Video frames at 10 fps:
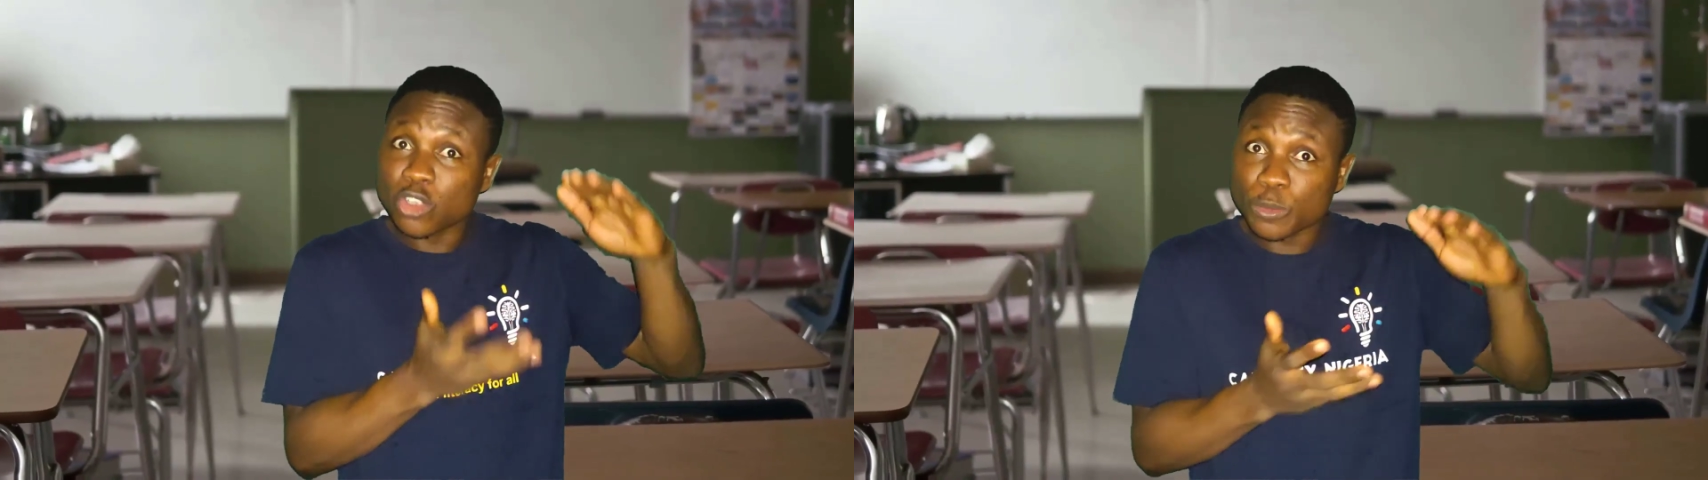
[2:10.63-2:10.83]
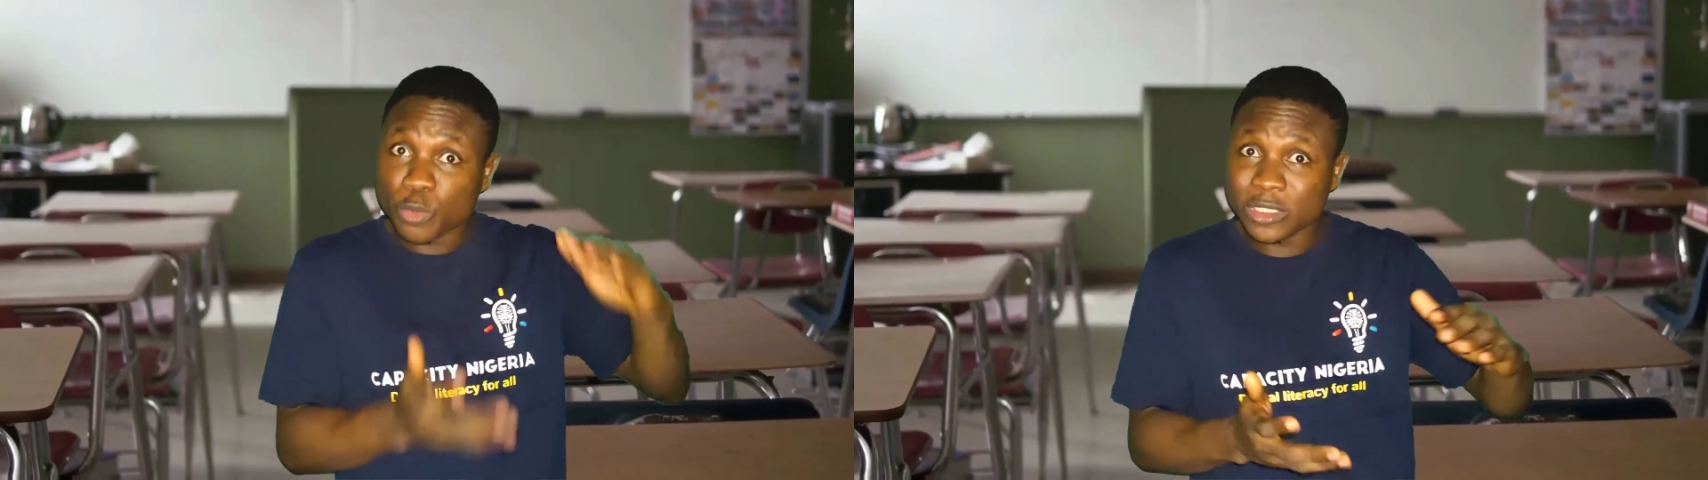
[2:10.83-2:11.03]

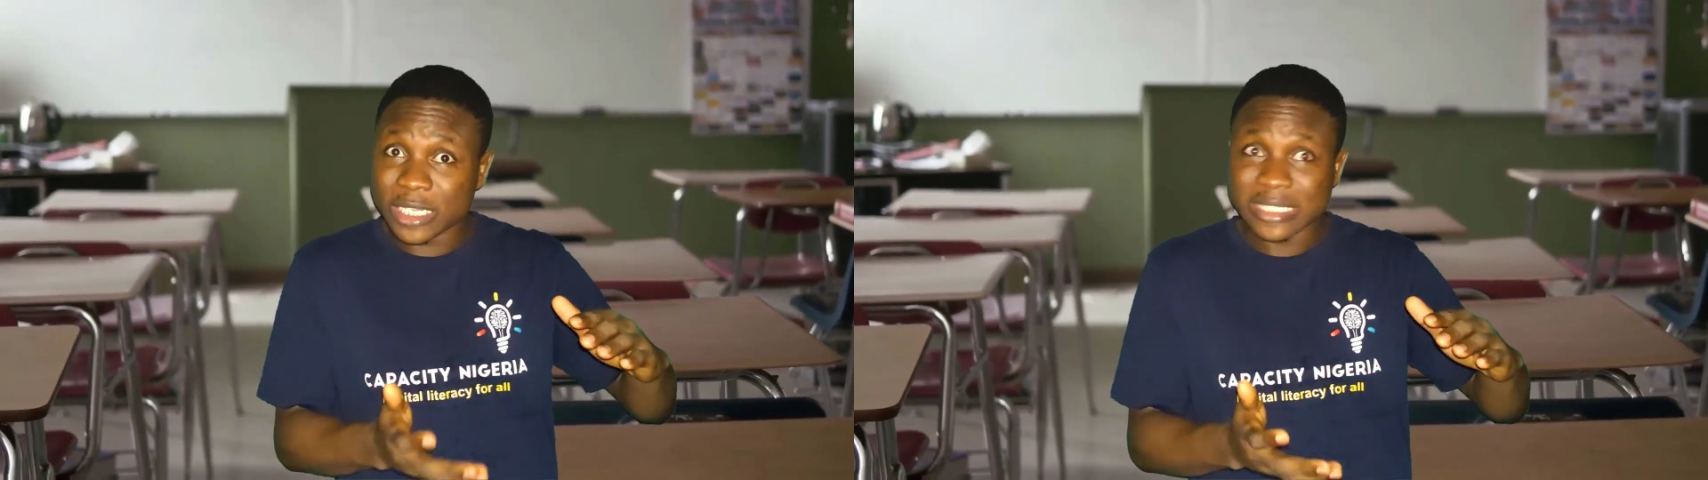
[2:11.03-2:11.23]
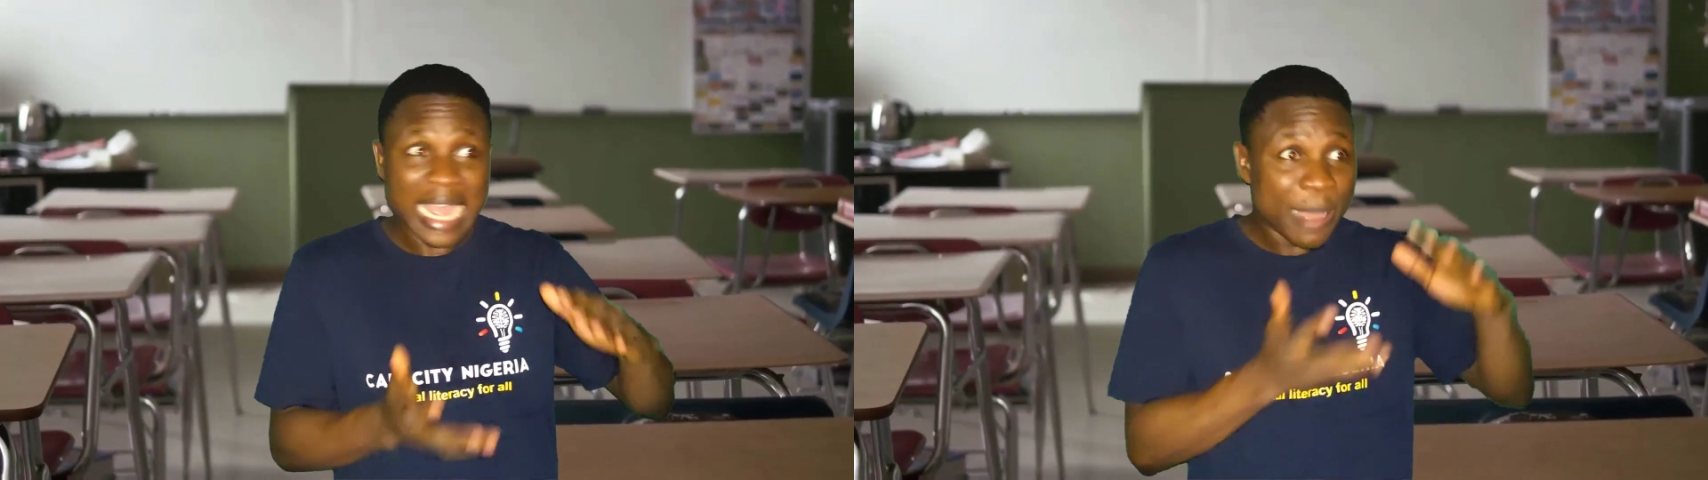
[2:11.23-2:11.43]
thought
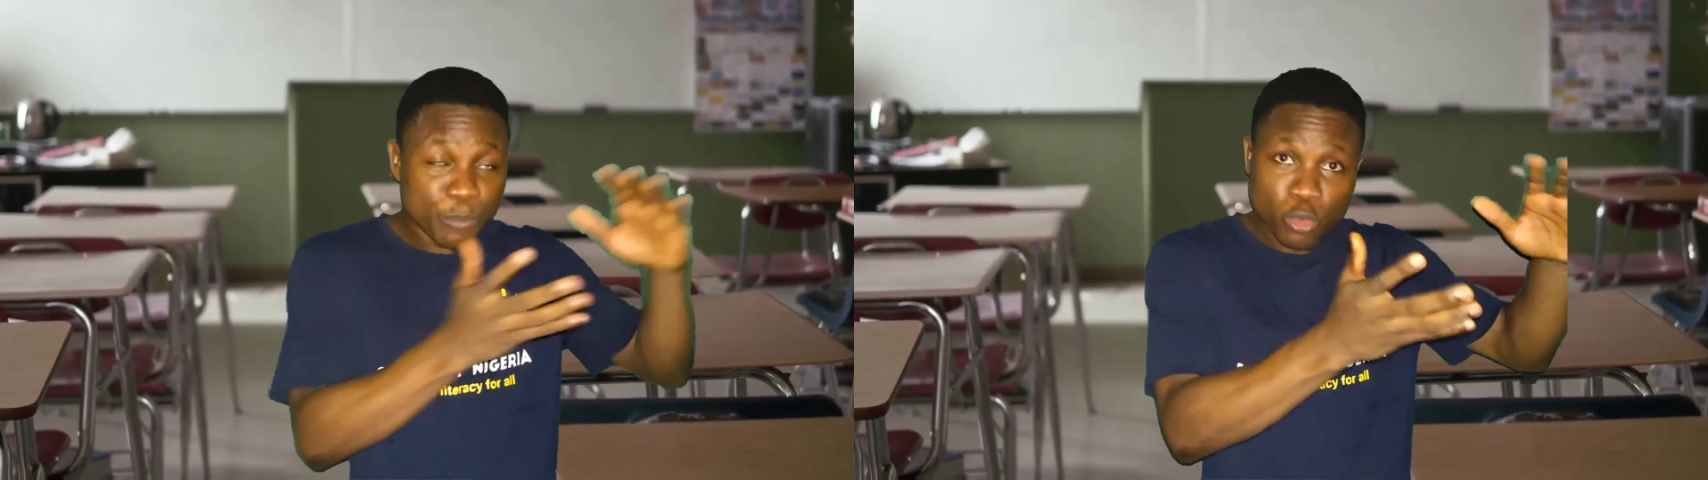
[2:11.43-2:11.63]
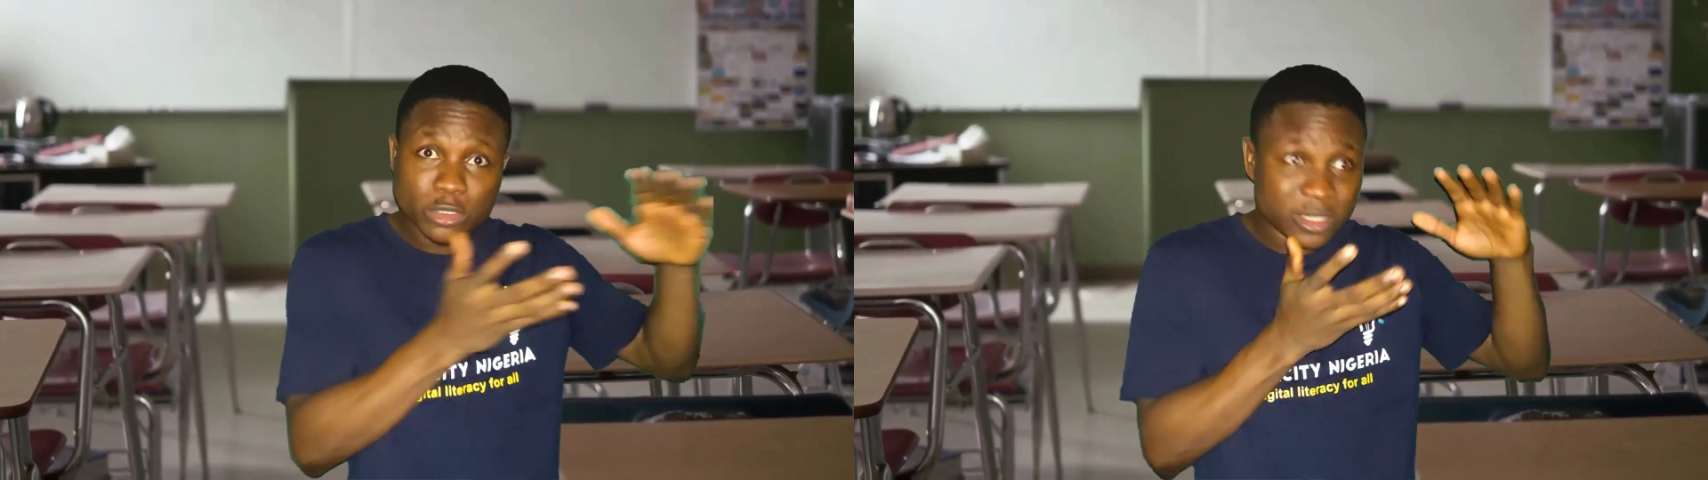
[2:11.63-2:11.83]
process
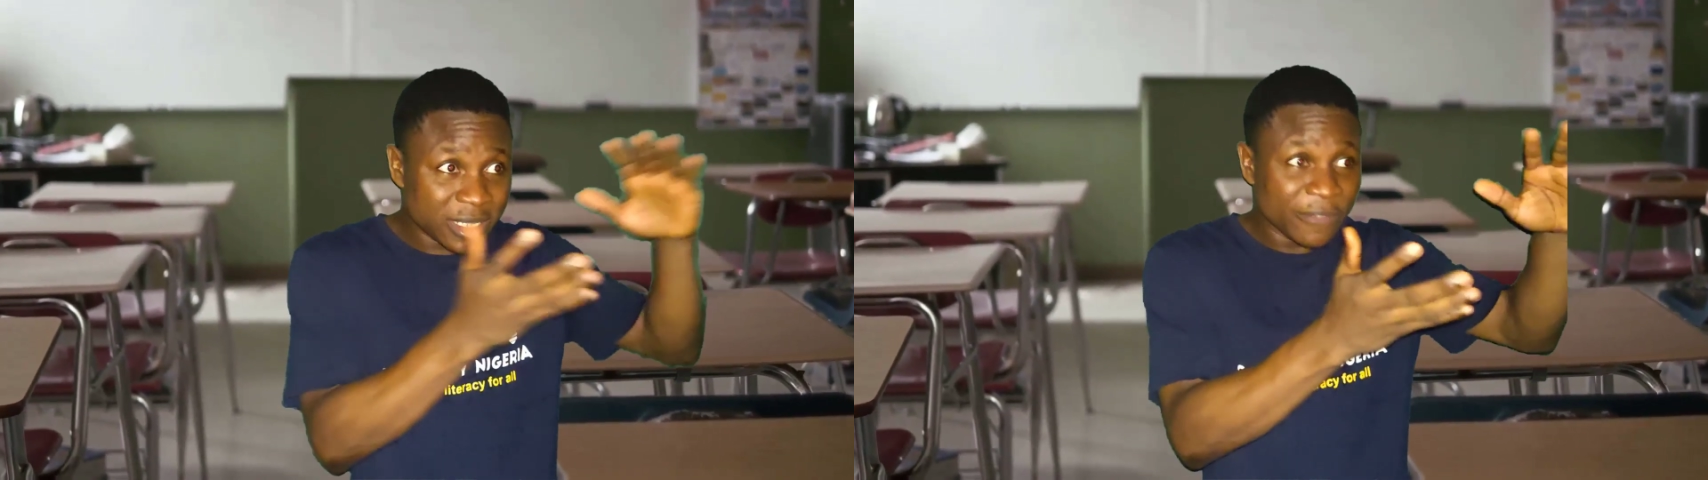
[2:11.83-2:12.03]
and put